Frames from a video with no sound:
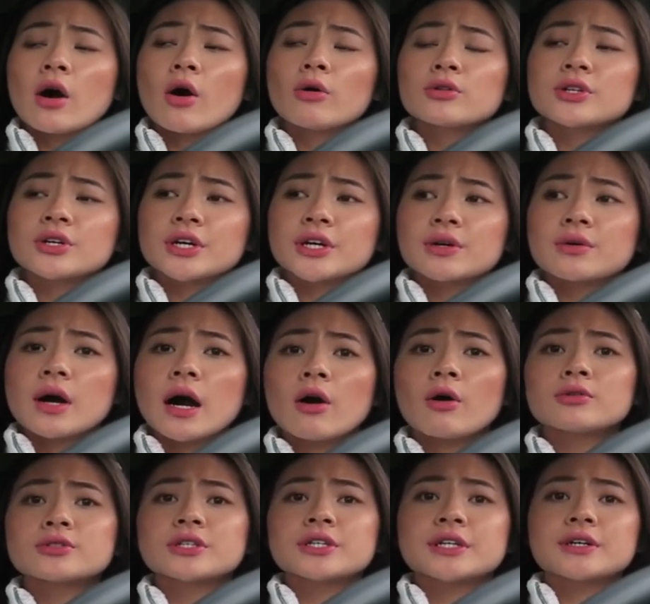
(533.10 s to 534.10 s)
How old are you?
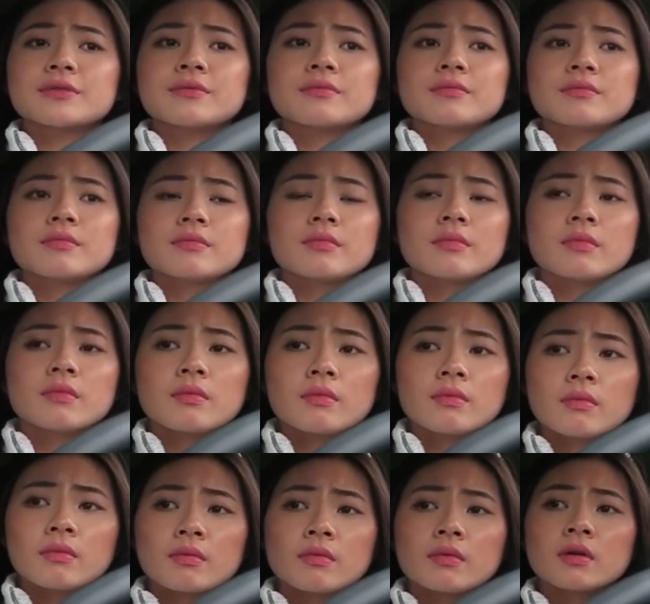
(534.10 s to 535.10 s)
How old are you?
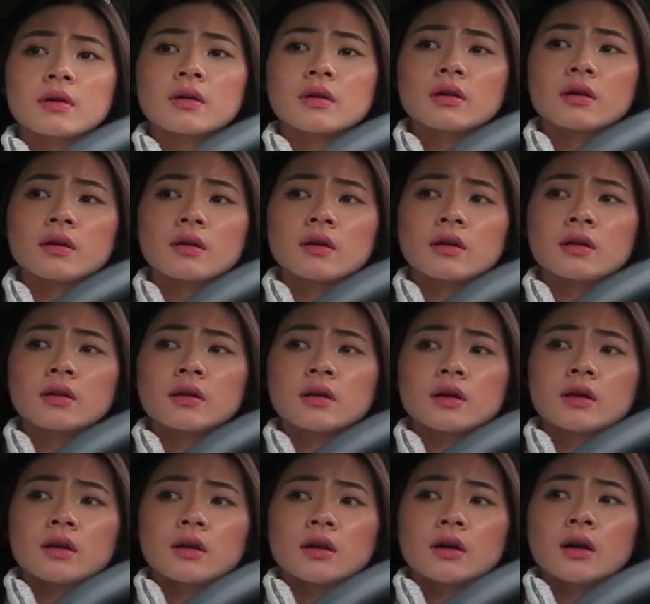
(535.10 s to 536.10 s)
I'm
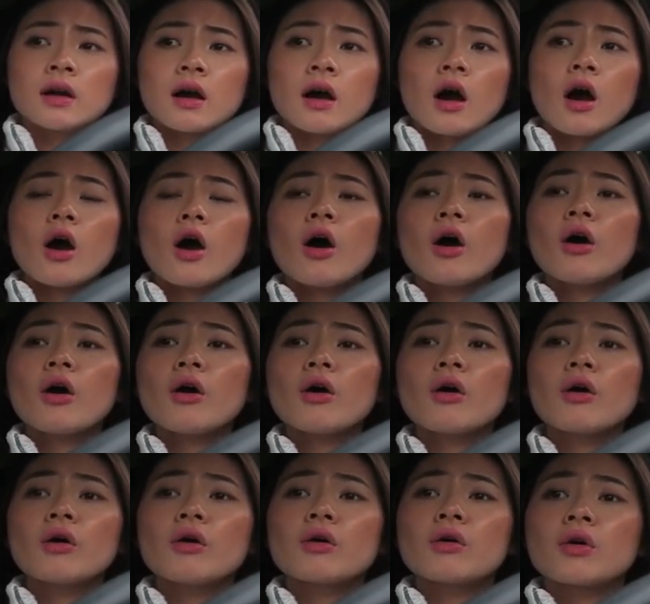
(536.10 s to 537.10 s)
13.
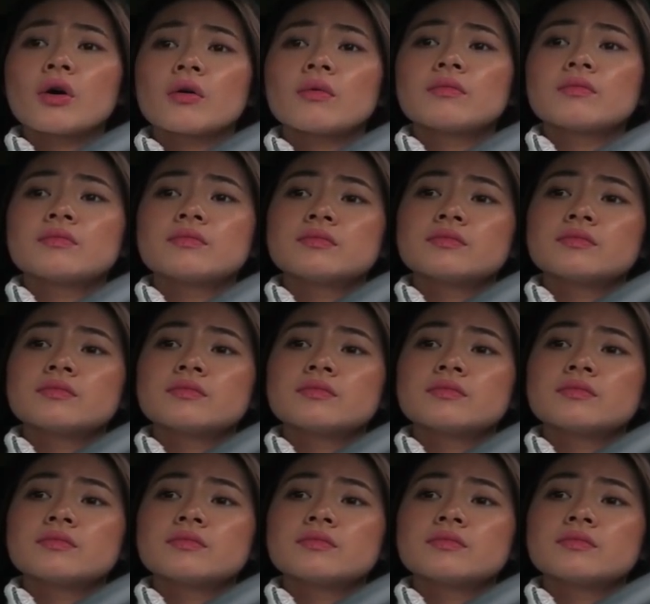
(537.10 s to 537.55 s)
Oh!